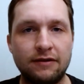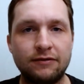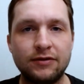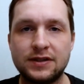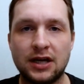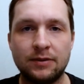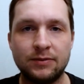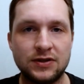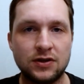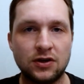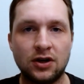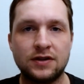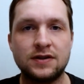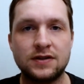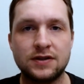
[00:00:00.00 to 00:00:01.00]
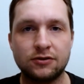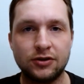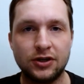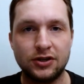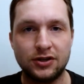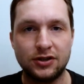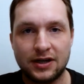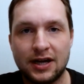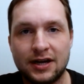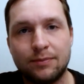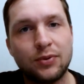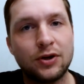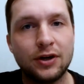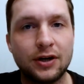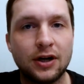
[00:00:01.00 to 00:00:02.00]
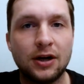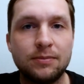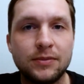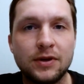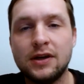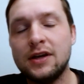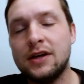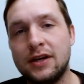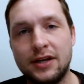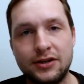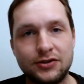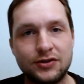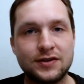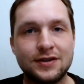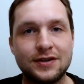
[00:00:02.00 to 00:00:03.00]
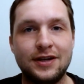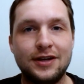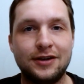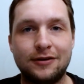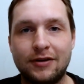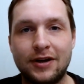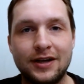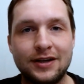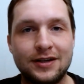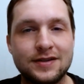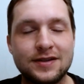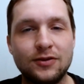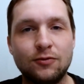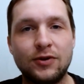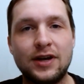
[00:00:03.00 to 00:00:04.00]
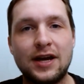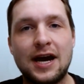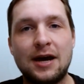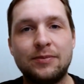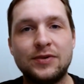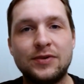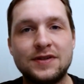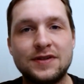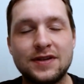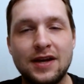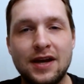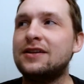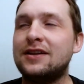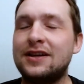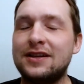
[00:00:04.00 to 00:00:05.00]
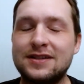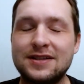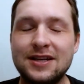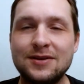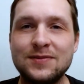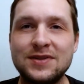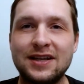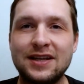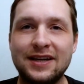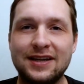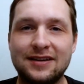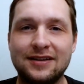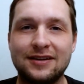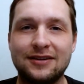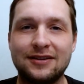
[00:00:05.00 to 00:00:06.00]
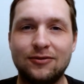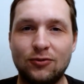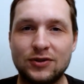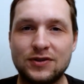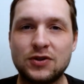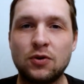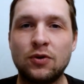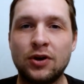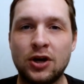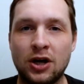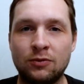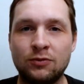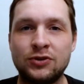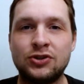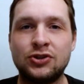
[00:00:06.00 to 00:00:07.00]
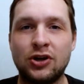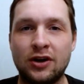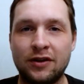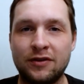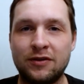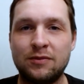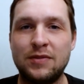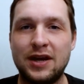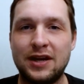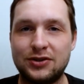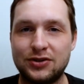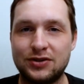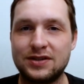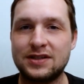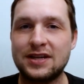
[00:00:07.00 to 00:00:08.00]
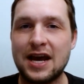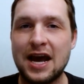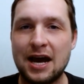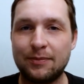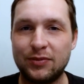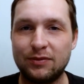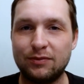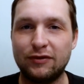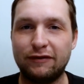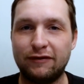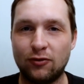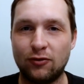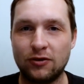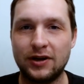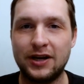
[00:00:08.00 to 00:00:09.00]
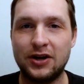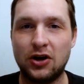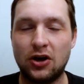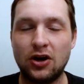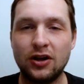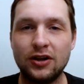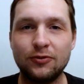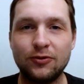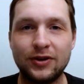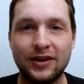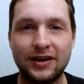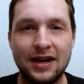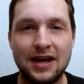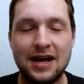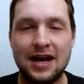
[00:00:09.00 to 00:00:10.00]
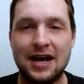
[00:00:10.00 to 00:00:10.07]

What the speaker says: Every time he's on the screen, you kind of perk up in your seat and you're ready to see what happens. It seems like what's going on with Jonathan Majors has happened before in Hollywood.